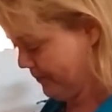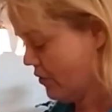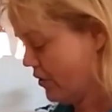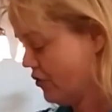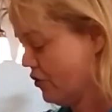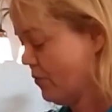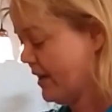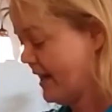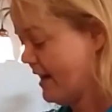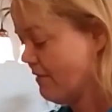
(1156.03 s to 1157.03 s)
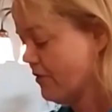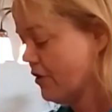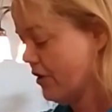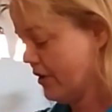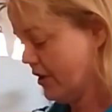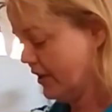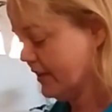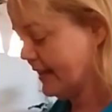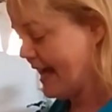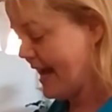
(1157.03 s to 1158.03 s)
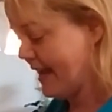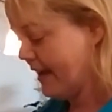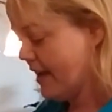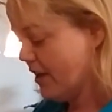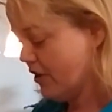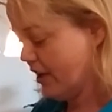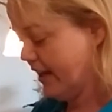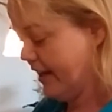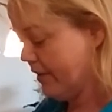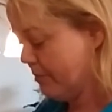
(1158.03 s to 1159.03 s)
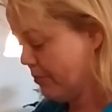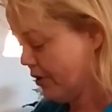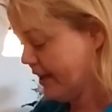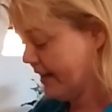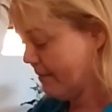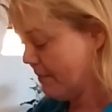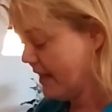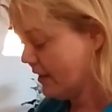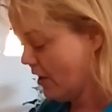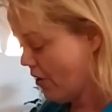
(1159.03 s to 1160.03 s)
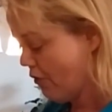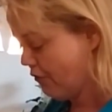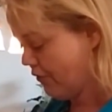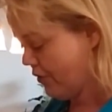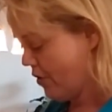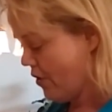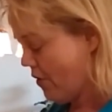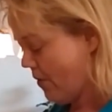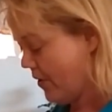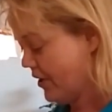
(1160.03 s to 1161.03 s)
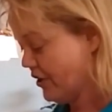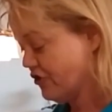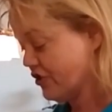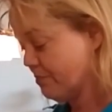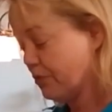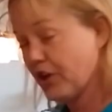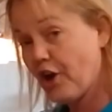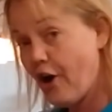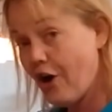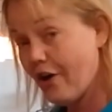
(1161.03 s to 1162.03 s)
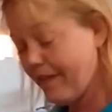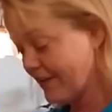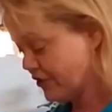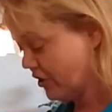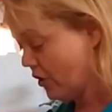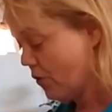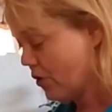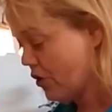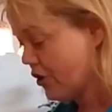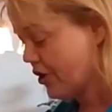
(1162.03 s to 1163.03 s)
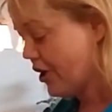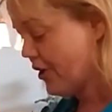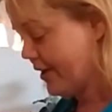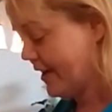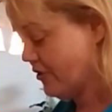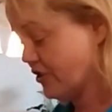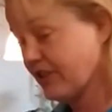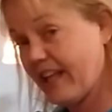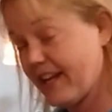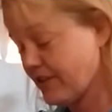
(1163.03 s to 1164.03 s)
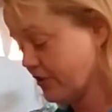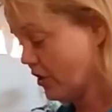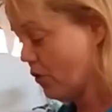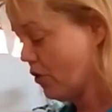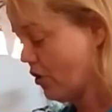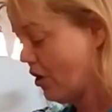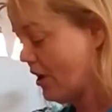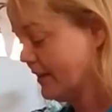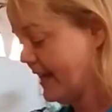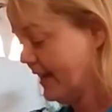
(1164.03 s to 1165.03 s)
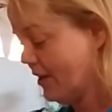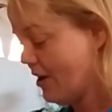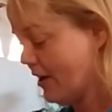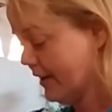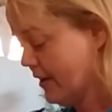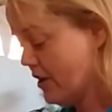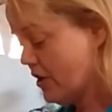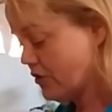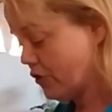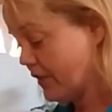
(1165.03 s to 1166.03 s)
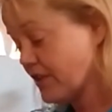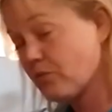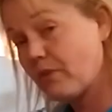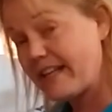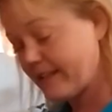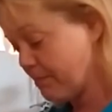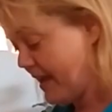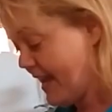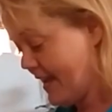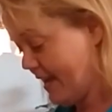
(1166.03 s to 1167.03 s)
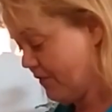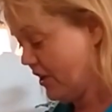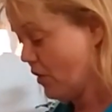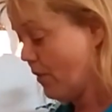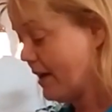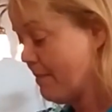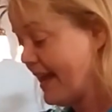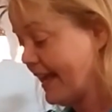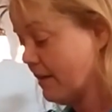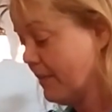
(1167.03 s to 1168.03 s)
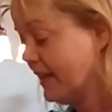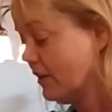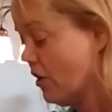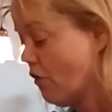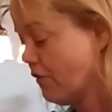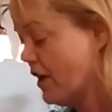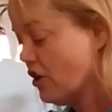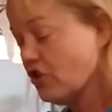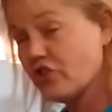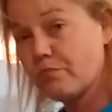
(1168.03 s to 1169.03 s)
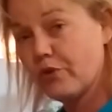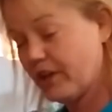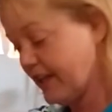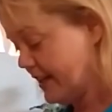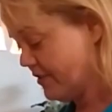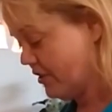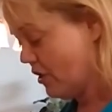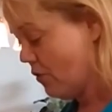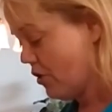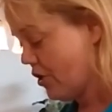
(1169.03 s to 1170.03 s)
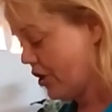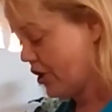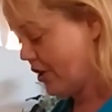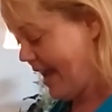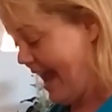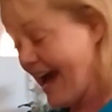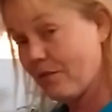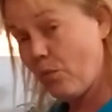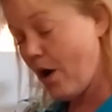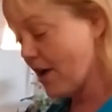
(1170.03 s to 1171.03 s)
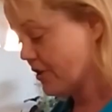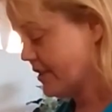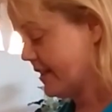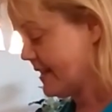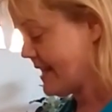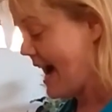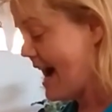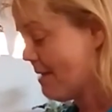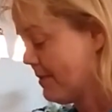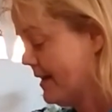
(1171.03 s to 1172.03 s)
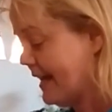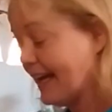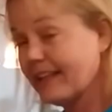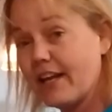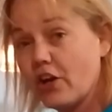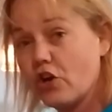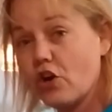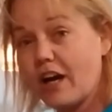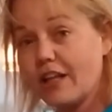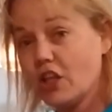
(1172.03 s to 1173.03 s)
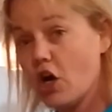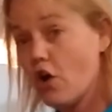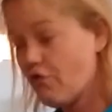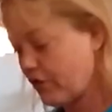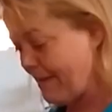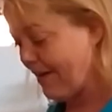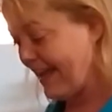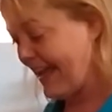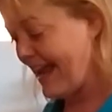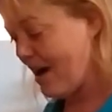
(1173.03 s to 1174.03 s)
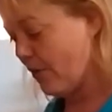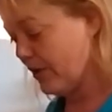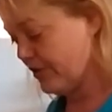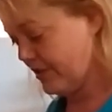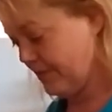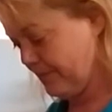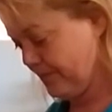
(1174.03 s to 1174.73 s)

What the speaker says: You can do whatever you like. You can either put it in a meatloaf, or you can just put it all in the slow cooker and just let it slow cook all day long. So this recipe, if you didn't want to make it a meatloaf, you just put it in a slow cooker, add water to the top, and let it cook on low for about 8 hours.